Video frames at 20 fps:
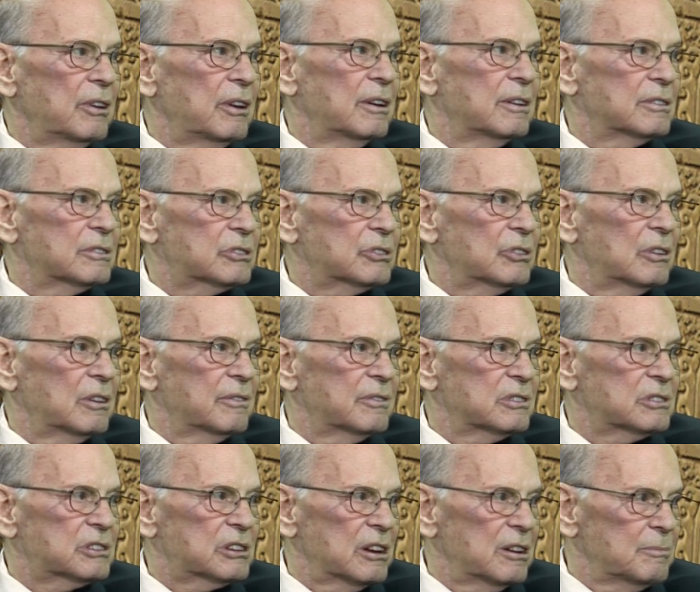and it's sort of the
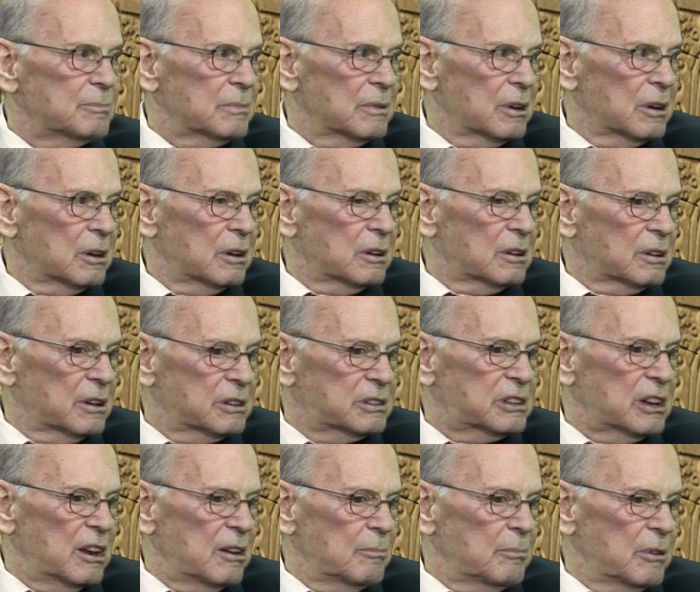same
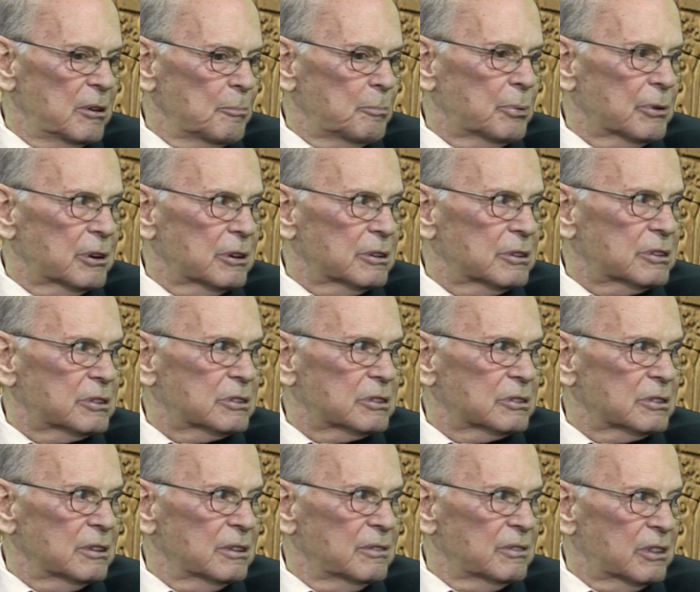impetus
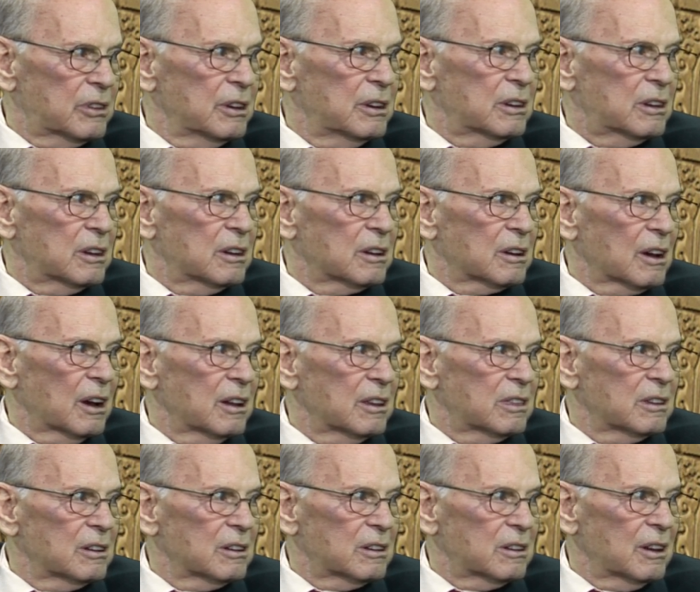in thinking, I
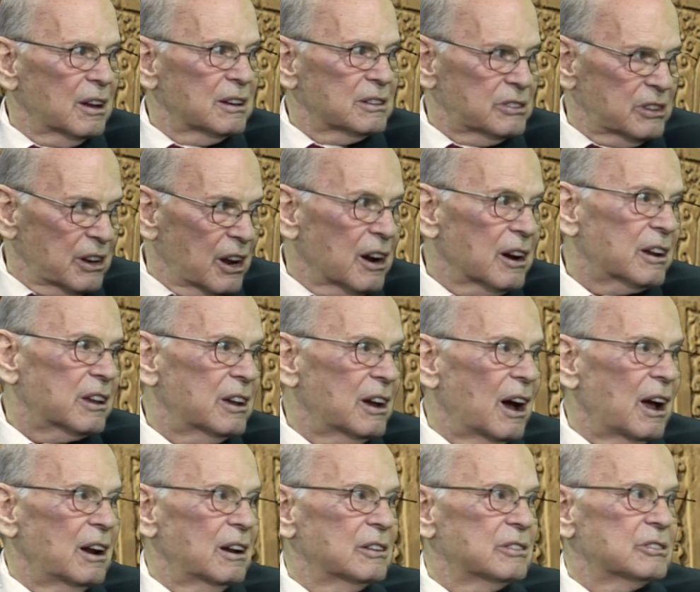think, as the
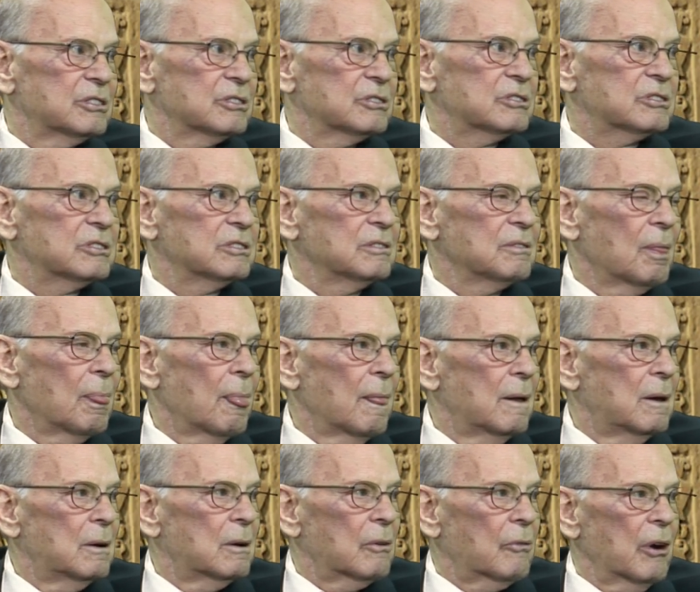archaeologists. Yeah.
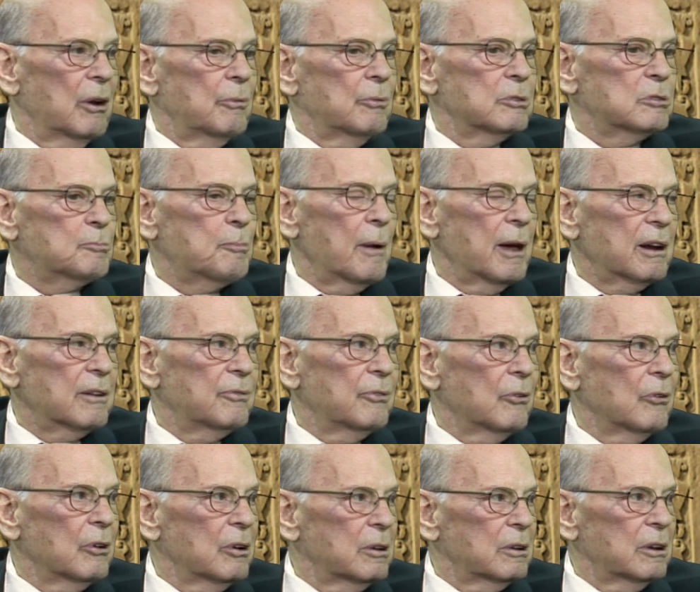Great respect
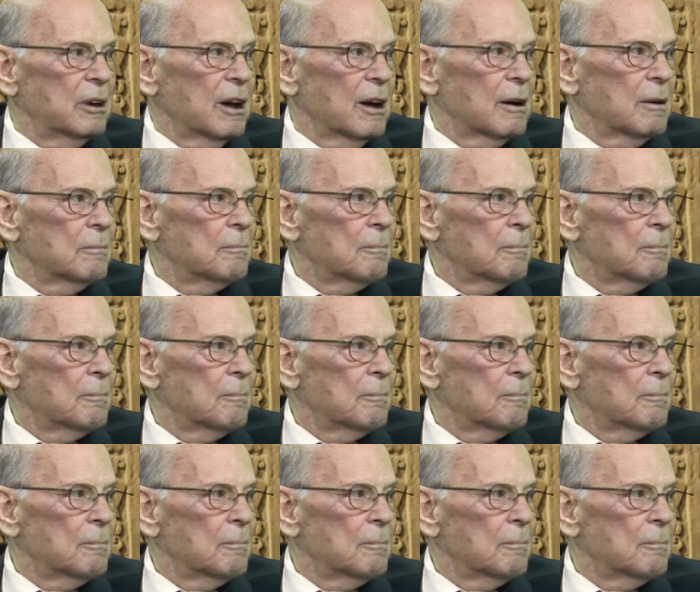for it. Yeah.